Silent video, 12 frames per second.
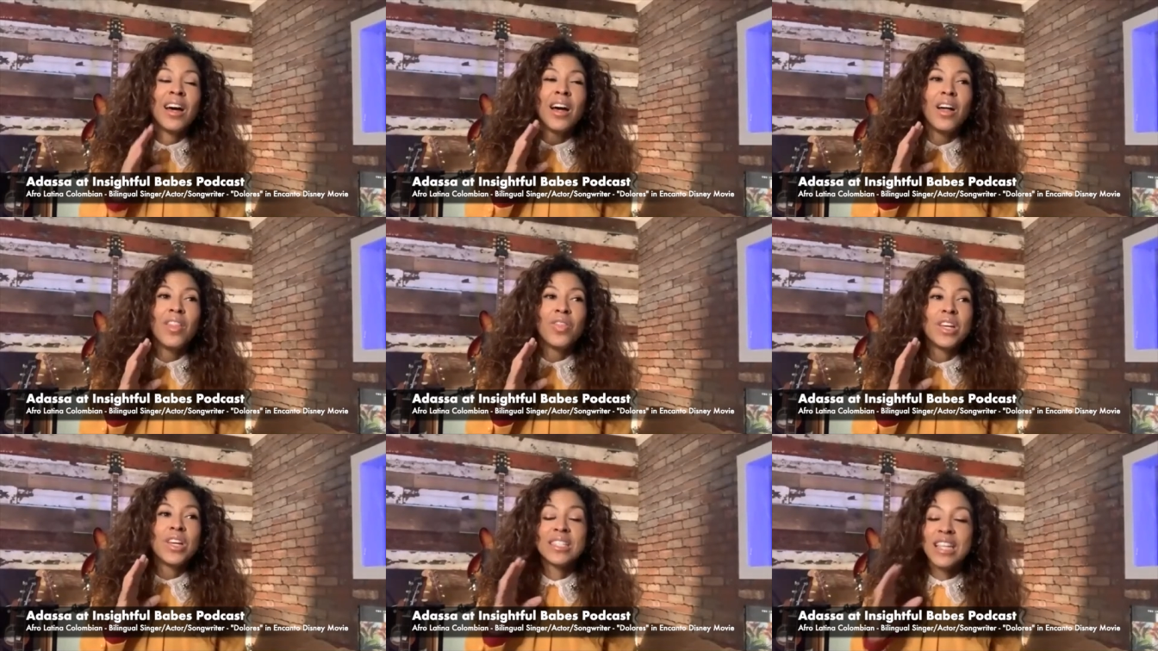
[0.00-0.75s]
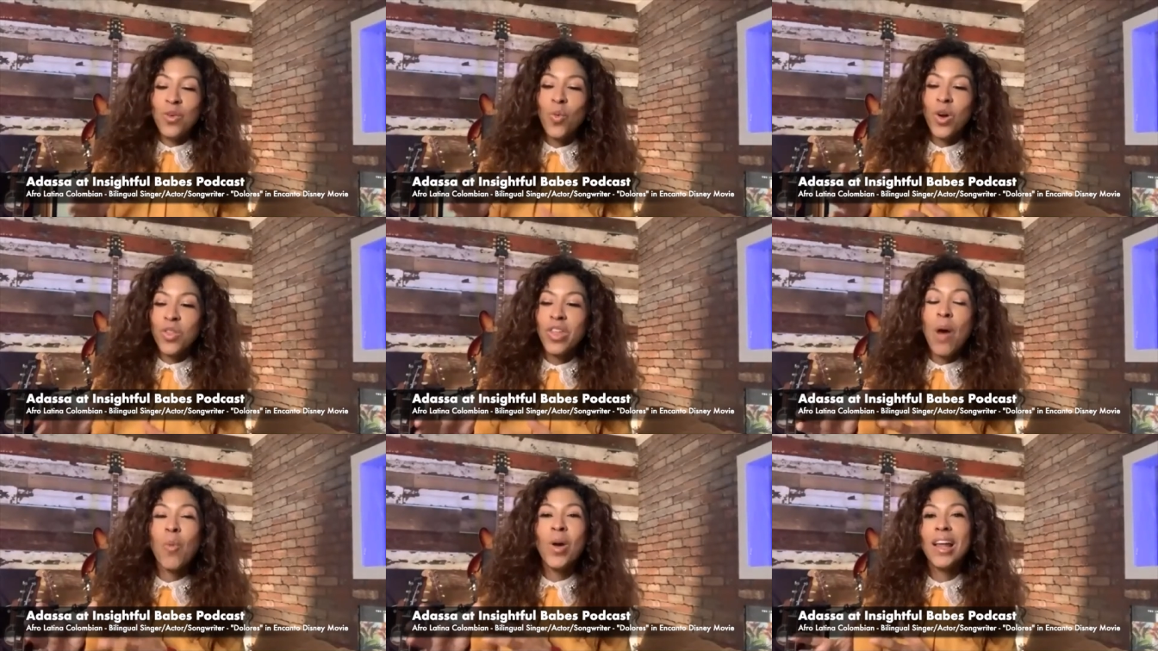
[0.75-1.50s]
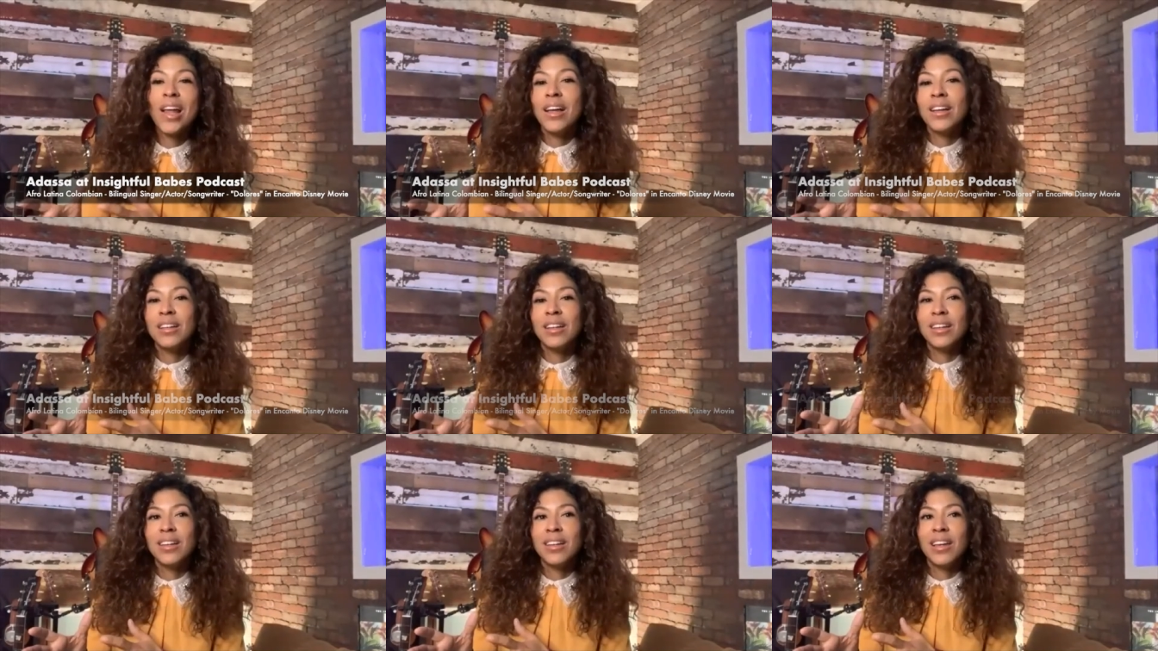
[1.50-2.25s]
the scene where the abuela
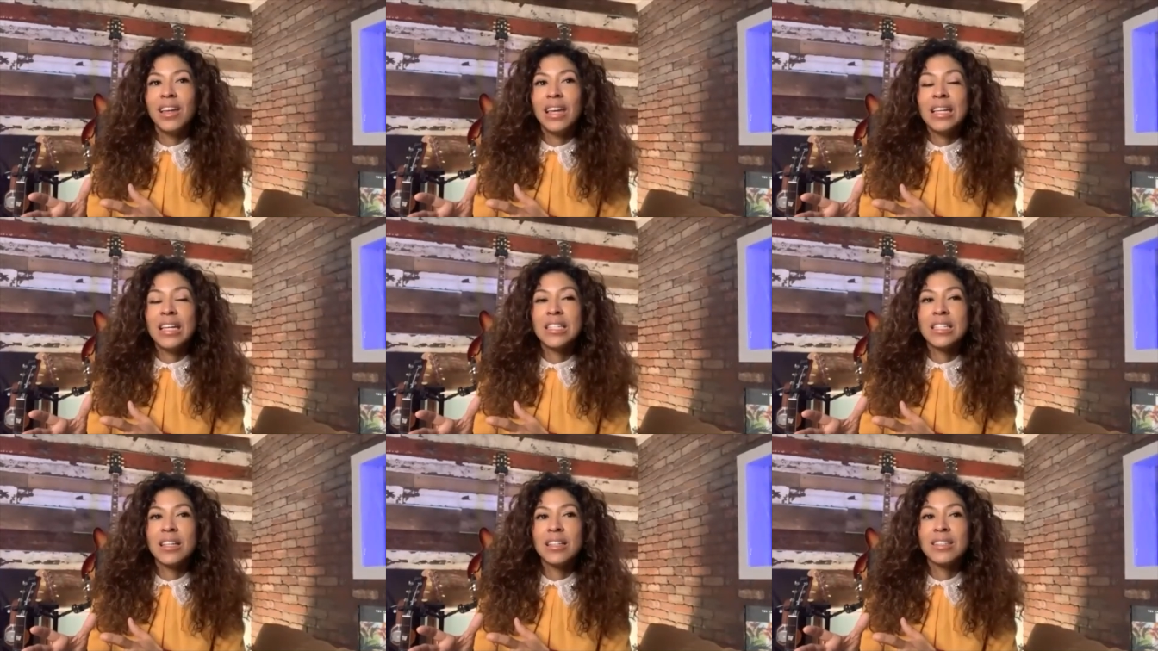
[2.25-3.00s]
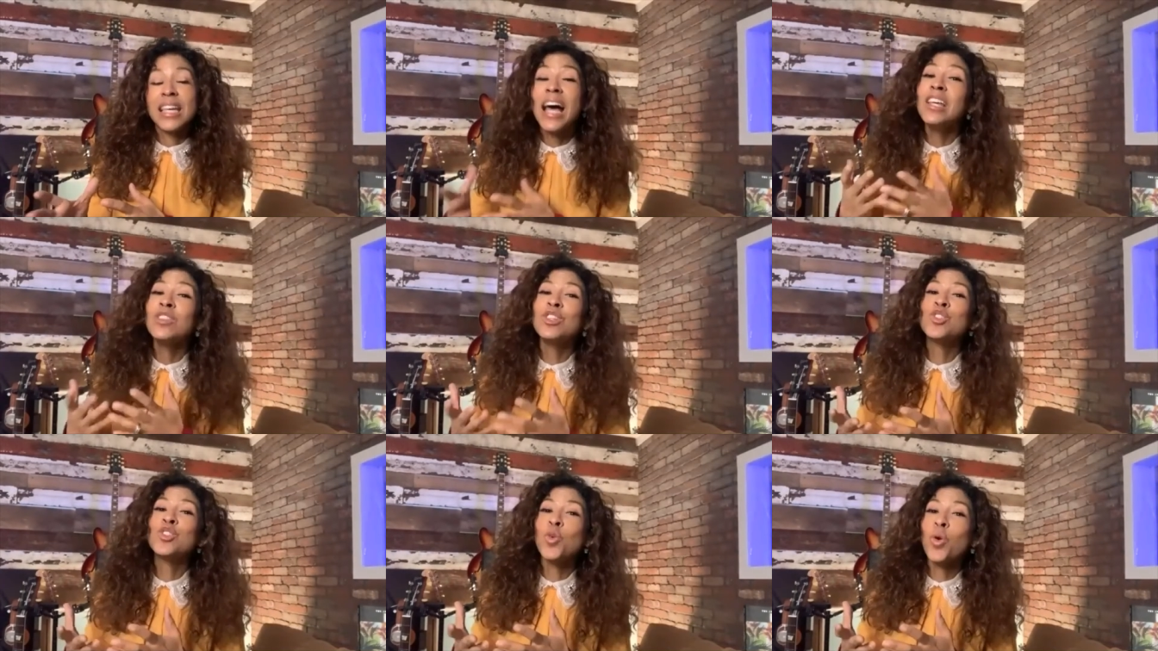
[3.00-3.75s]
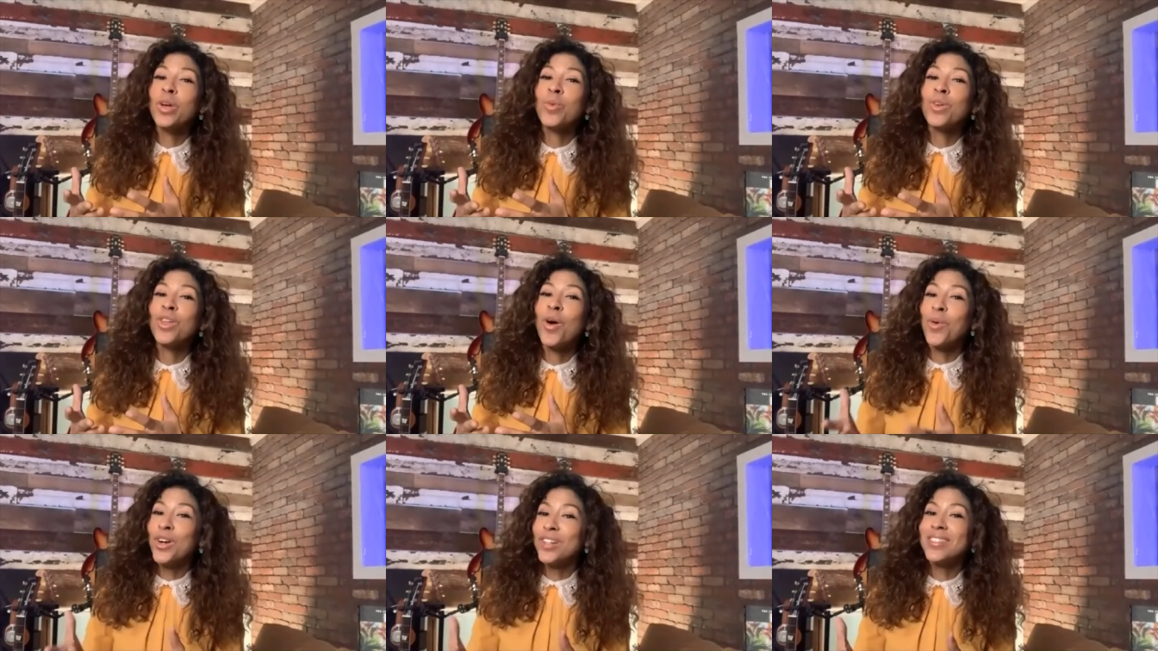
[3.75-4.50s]
is telling the story
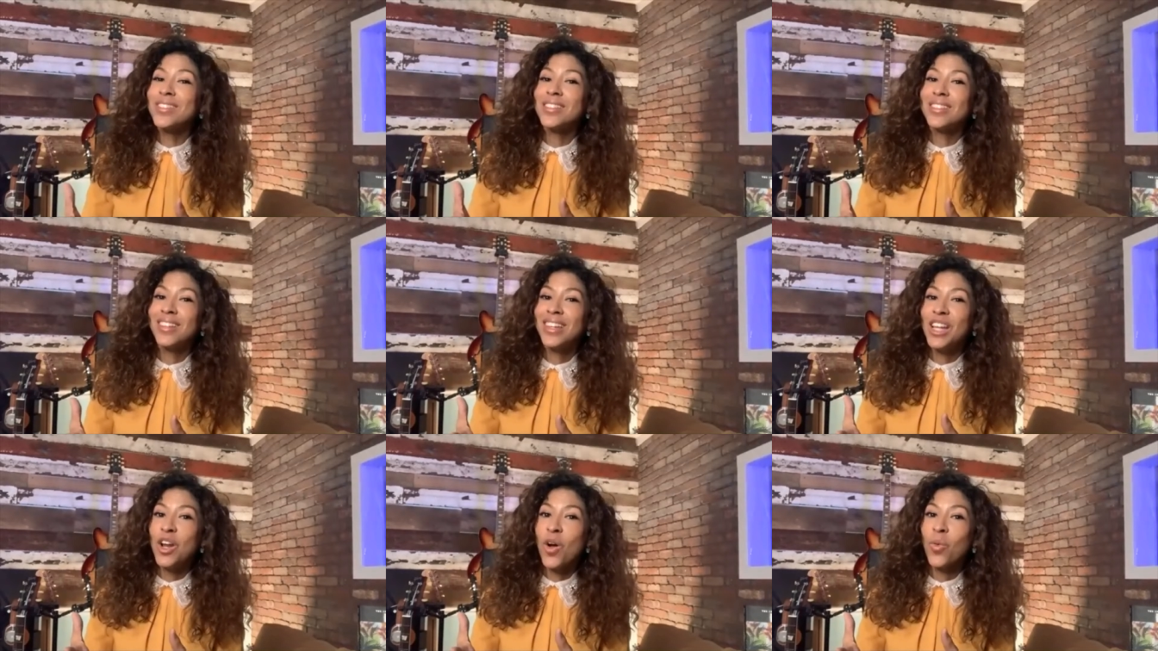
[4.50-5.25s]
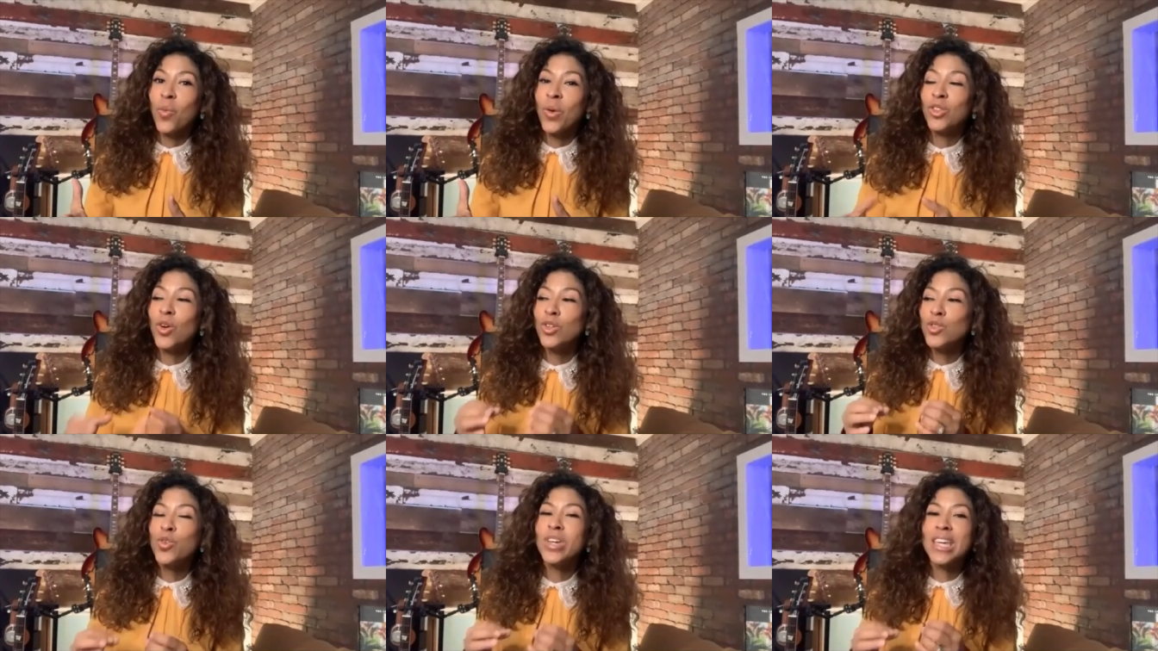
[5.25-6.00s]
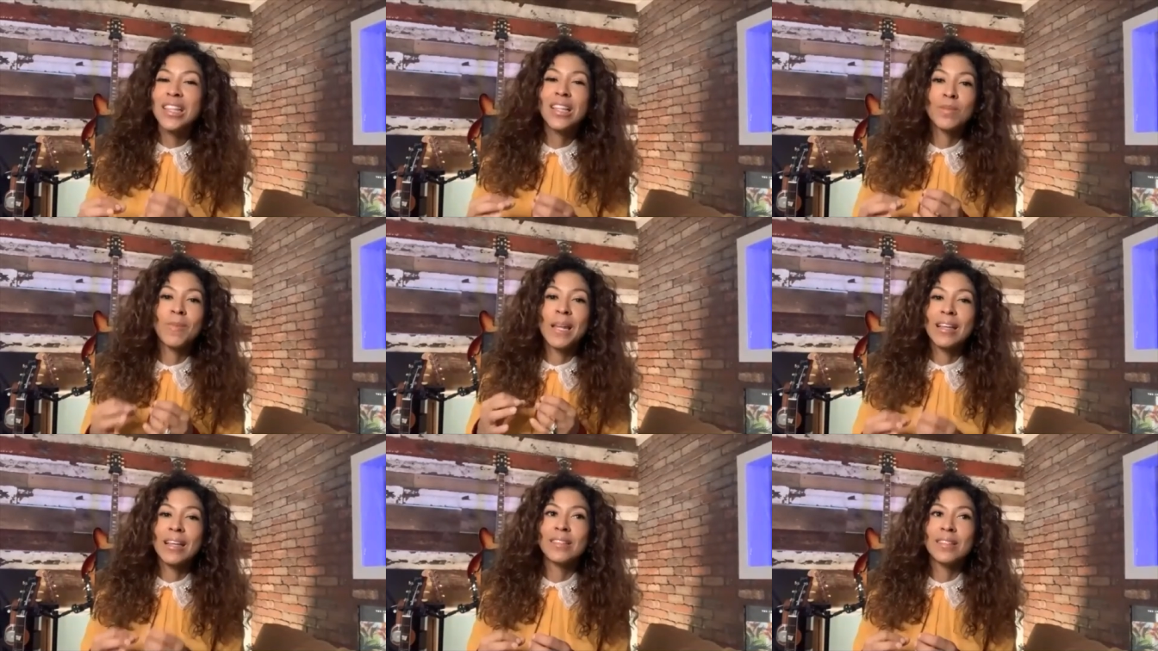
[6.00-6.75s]
without words, you know, when Dos Oruguitas
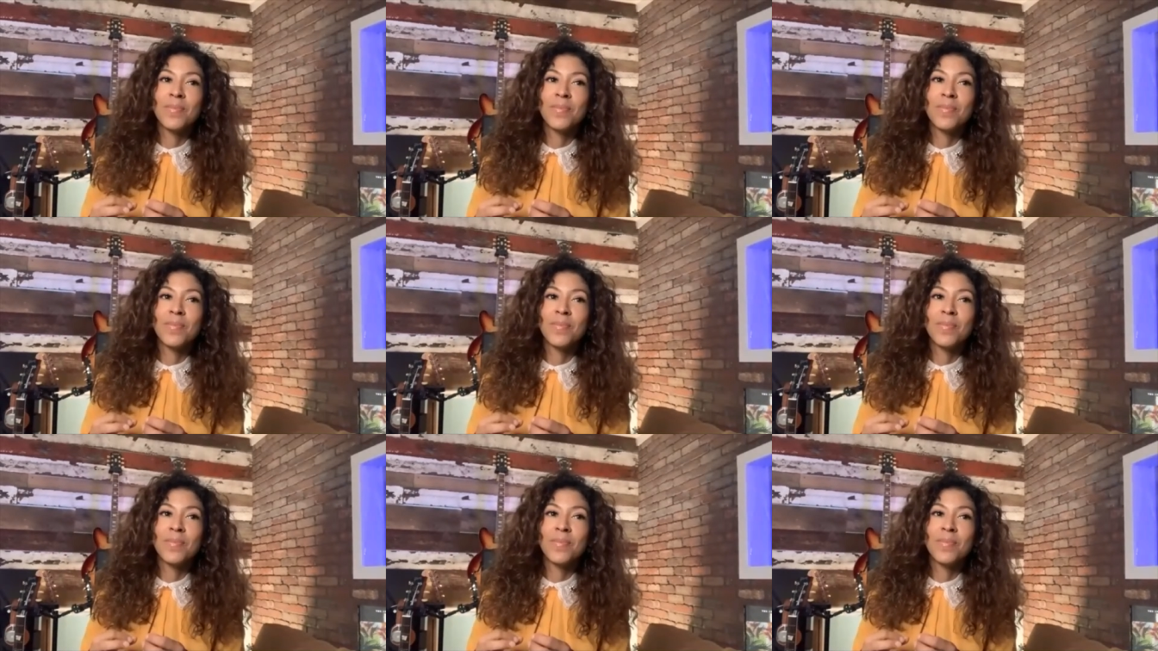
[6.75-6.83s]
plays,